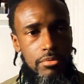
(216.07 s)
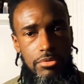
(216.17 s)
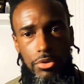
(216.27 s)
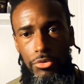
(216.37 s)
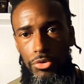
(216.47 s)

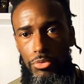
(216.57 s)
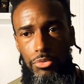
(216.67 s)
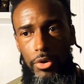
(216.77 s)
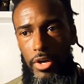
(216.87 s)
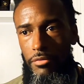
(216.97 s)
So you
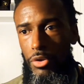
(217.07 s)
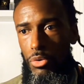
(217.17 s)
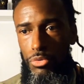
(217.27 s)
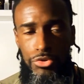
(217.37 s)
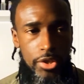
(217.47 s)
have
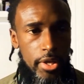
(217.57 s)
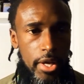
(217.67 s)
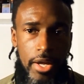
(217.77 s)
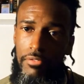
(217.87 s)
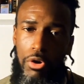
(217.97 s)
those that
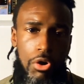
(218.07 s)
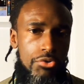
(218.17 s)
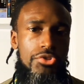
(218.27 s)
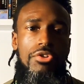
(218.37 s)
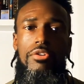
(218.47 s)
have
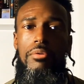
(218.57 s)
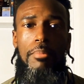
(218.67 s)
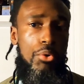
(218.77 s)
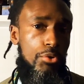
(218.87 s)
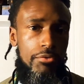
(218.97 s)
ulterior
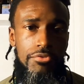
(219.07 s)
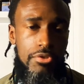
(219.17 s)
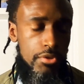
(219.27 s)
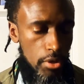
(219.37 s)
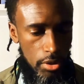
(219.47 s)
motives,